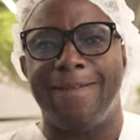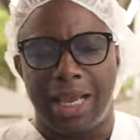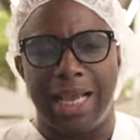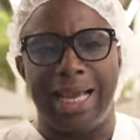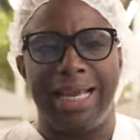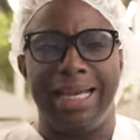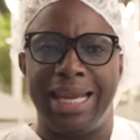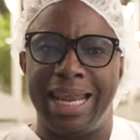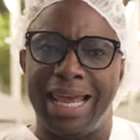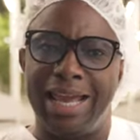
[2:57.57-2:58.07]

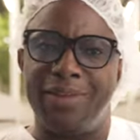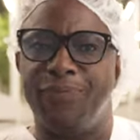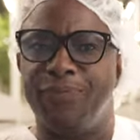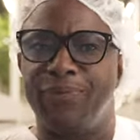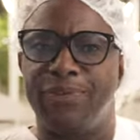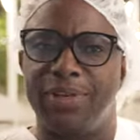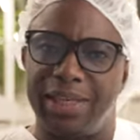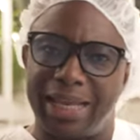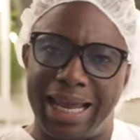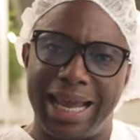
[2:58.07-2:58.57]
I
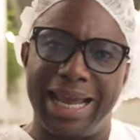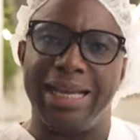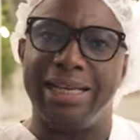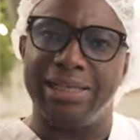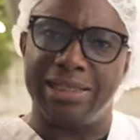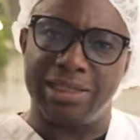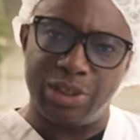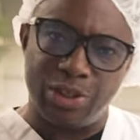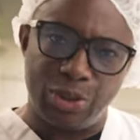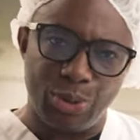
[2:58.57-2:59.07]
left that
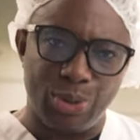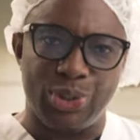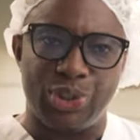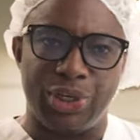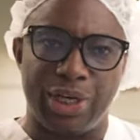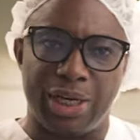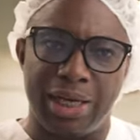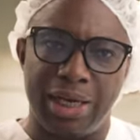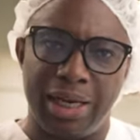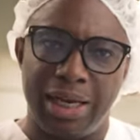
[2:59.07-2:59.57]

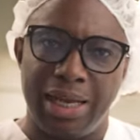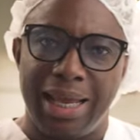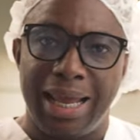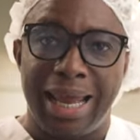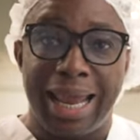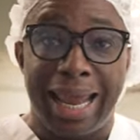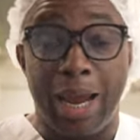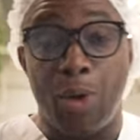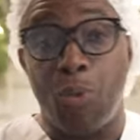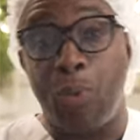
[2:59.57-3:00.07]
institution
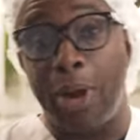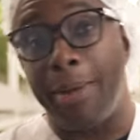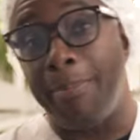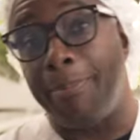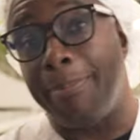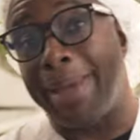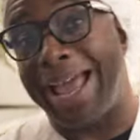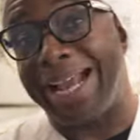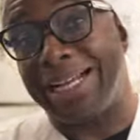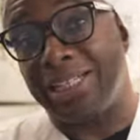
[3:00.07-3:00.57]
I
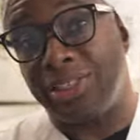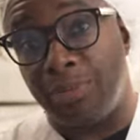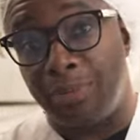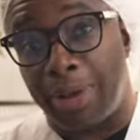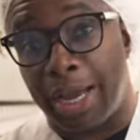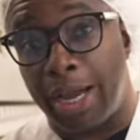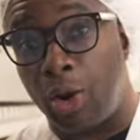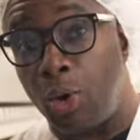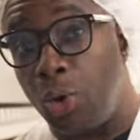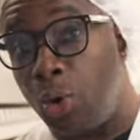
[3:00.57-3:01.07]
went back to
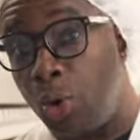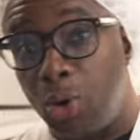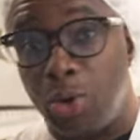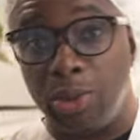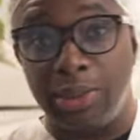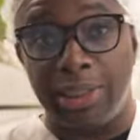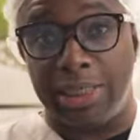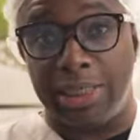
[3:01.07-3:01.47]
my old